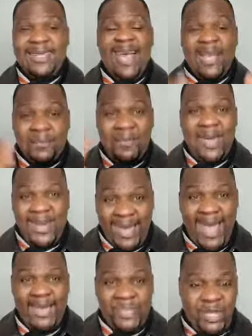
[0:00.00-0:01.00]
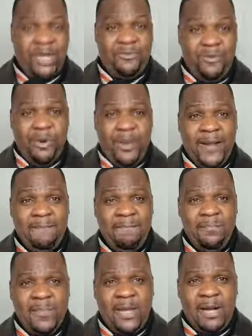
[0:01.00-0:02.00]
for it.
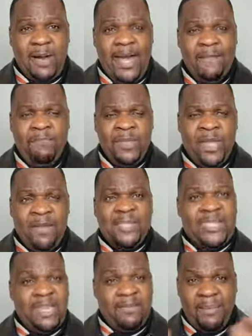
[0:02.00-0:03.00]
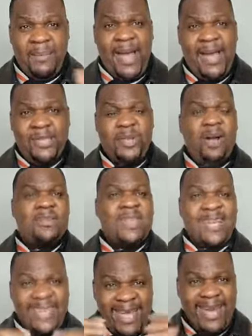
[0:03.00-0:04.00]
All right. If it's given by a
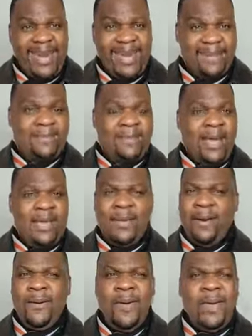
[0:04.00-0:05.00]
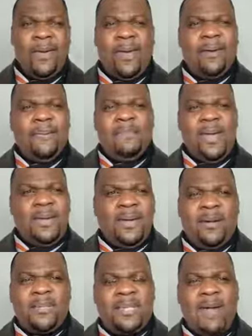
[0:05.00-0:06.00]
doctor, get it. You
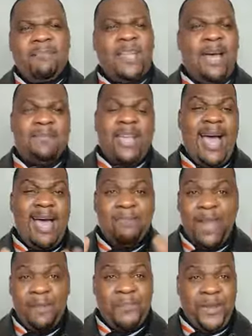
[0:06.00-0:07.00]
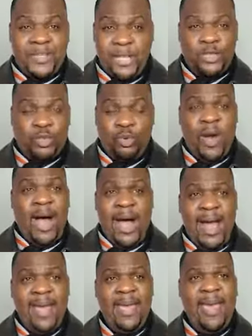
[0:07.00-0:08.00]
know, sometimes the high blood pressure is too
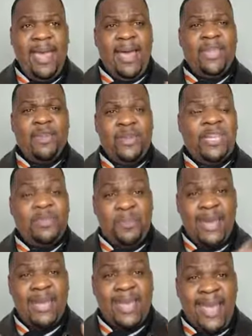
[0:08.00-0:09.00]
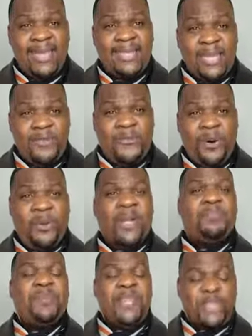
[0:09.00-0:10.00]
high and you need medication for
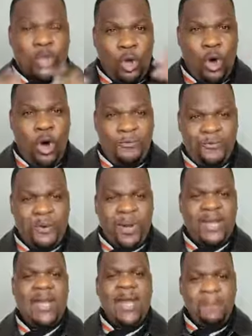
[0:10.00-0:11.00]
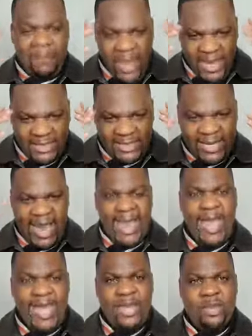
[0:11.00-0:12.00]
it. Please go for it.
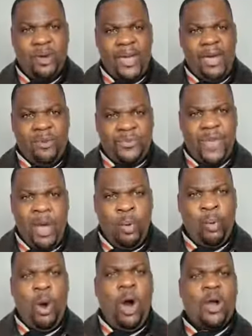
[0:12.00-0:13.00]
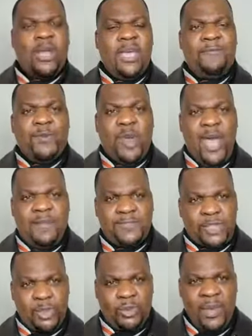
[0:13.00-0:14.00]
Maintain your health. Walk if you
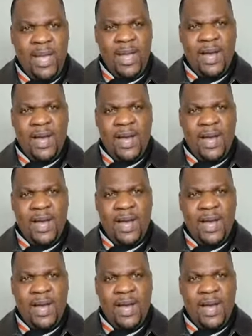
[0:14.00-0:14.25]
have to.